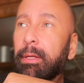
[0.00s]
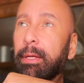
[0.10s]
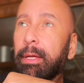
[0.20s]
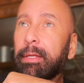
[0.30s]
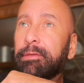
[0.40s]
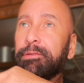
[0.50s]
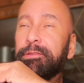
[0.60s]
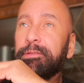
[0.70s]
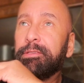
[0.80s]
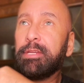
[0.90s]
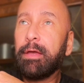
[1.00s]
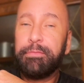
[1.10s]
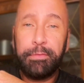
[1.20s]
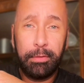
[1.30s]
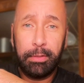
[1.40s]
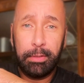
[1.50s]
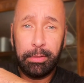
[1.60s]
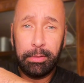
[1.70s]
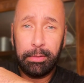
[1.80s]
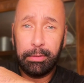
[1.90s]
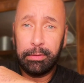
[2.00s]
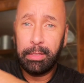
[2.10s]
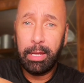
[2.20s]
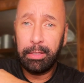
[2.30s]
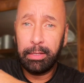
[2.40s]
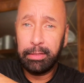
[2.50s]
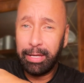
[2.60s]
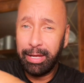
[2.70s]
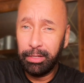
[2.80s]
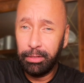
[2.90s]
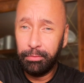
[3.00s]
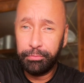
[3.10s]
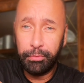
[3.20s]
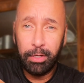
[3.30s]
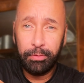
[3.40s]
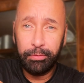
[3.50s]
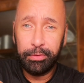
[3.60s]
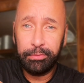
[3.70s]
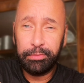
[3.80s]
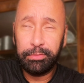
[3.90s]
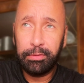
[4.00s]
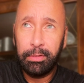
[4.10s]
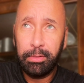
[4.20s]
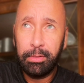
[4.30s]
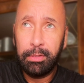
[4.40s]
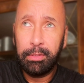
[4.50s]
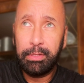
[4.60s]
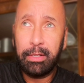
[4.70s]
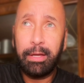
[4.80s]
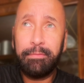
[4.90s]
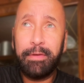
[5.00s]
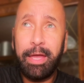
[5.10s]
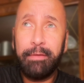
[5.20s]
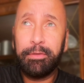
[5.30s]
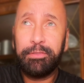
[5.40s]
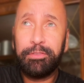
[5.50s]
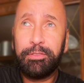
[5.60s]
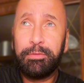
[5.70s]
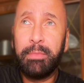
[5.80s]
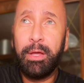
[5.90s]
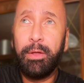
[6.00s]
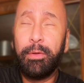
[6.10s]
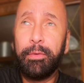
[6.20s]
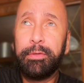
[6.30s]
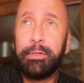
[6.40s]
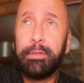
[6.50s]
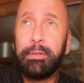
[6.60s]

It's definitely not like any fragrance that I've ever smelled